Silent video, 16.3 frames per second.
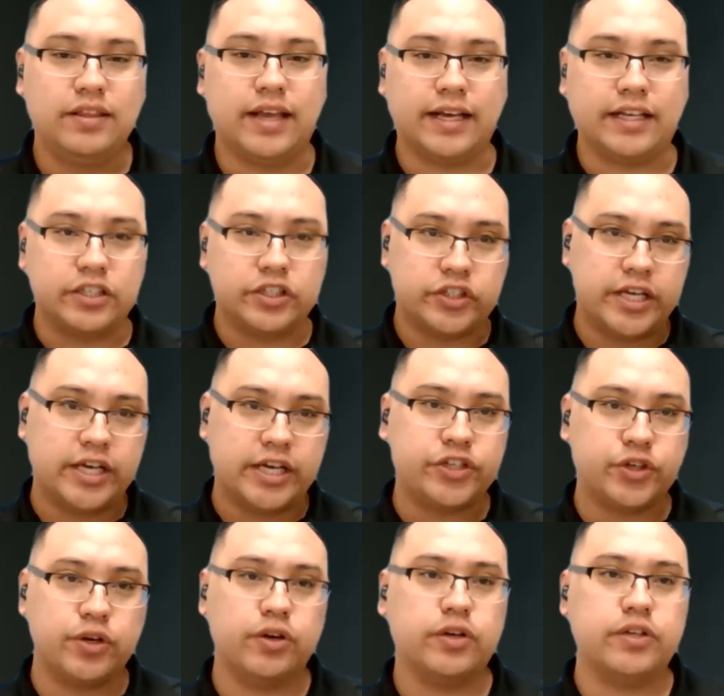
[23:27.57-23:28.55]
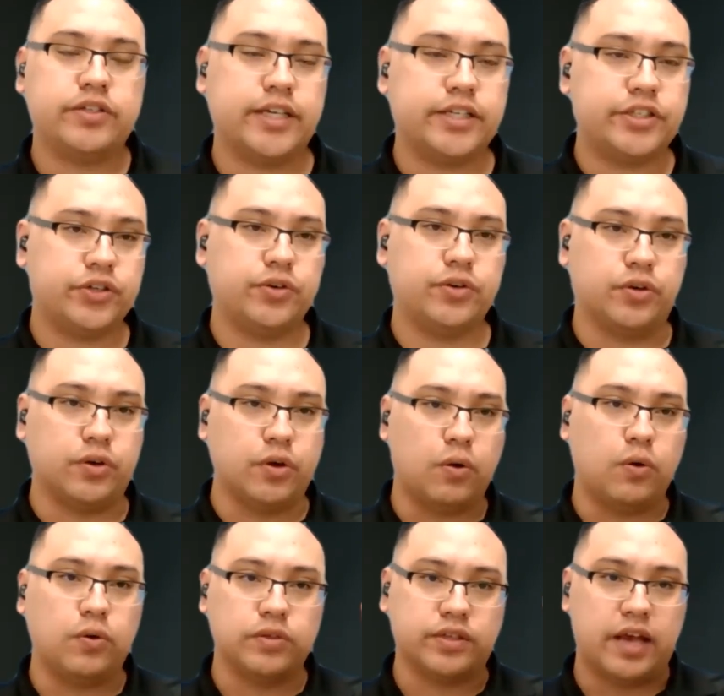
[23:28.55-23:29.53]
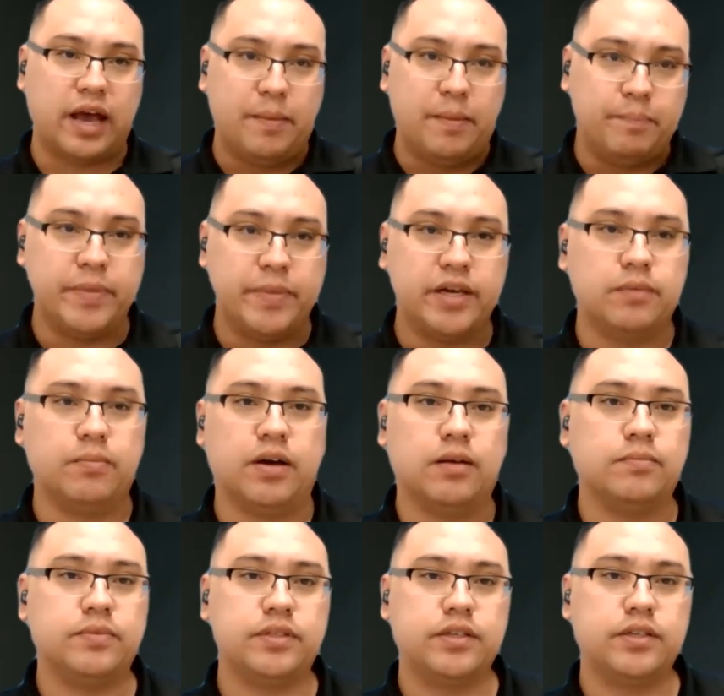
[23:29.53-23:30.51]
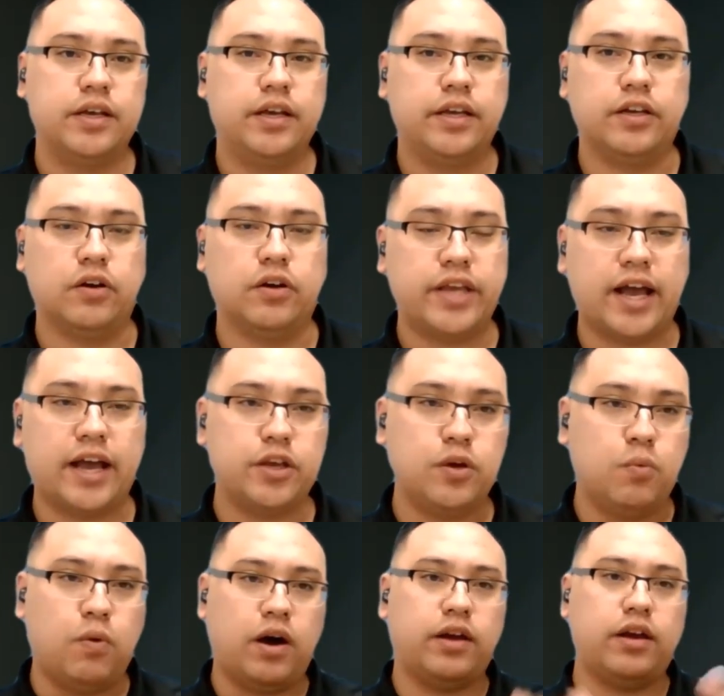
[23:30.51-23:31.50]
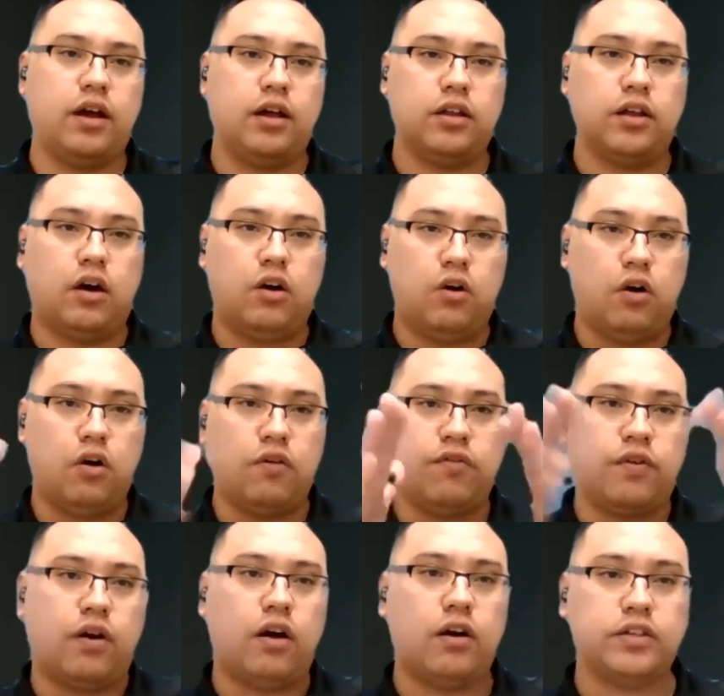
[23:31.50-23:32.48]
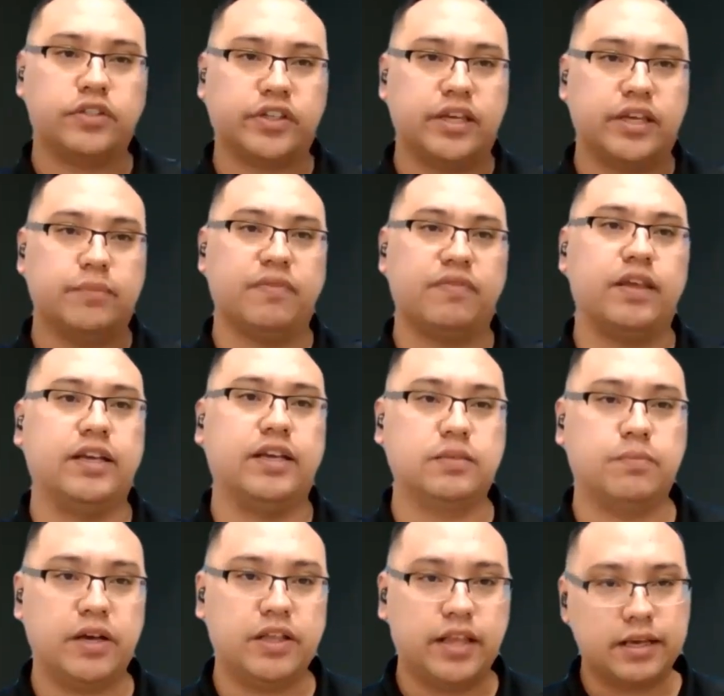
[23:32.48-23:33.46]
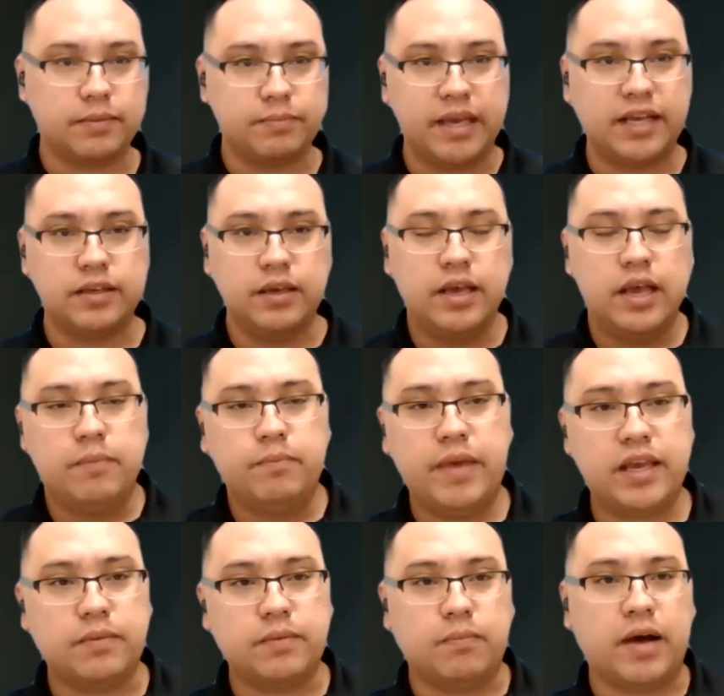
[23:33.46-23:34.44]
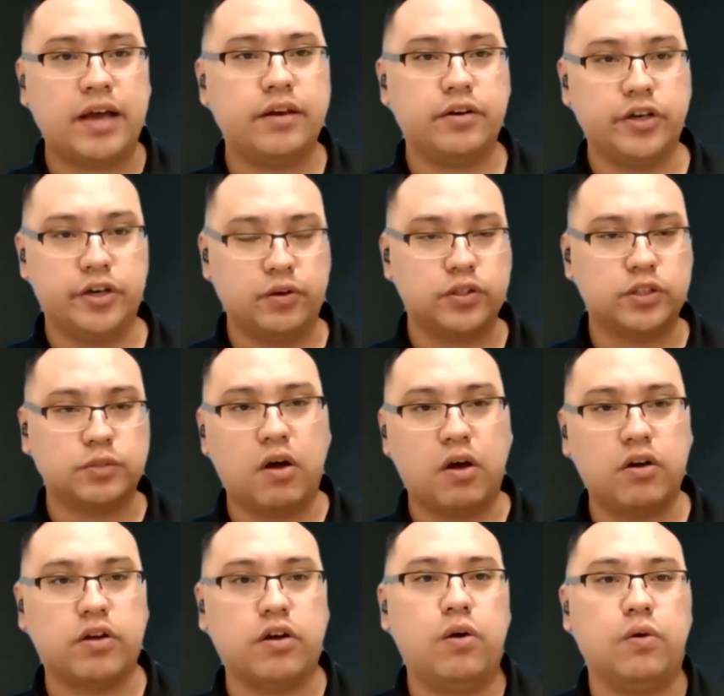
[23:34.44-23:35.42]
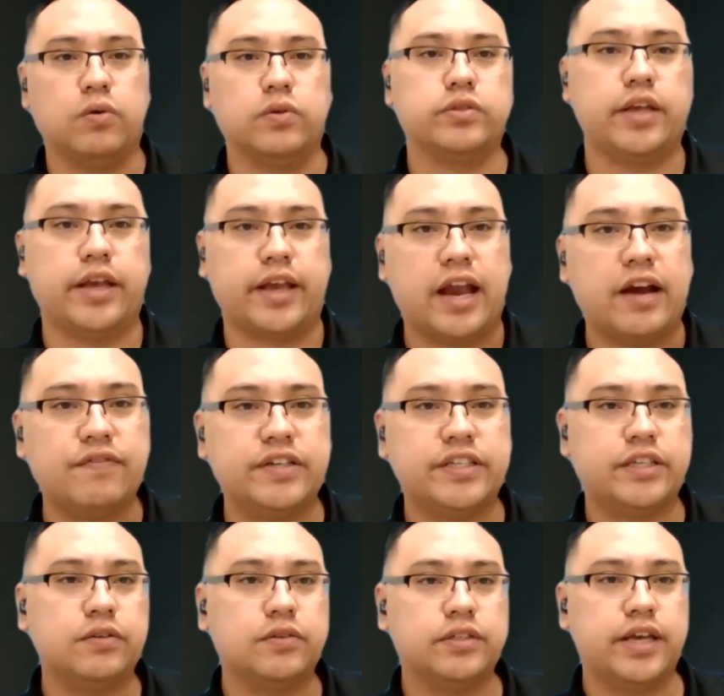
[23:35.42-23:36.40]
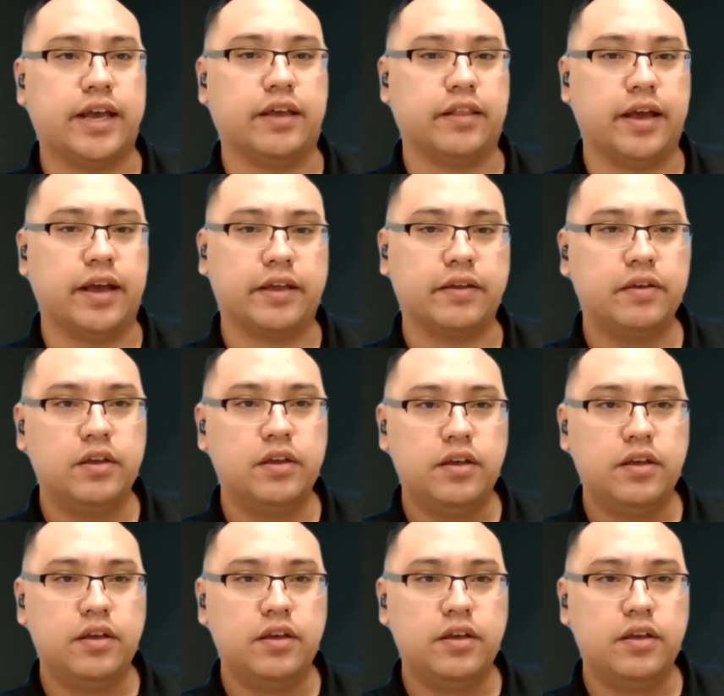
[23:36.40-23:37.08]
Like set your set your goals minimums. You know, yeah, you want a overall scheme of things, but like make make minor, you know, small goals like every single day, like.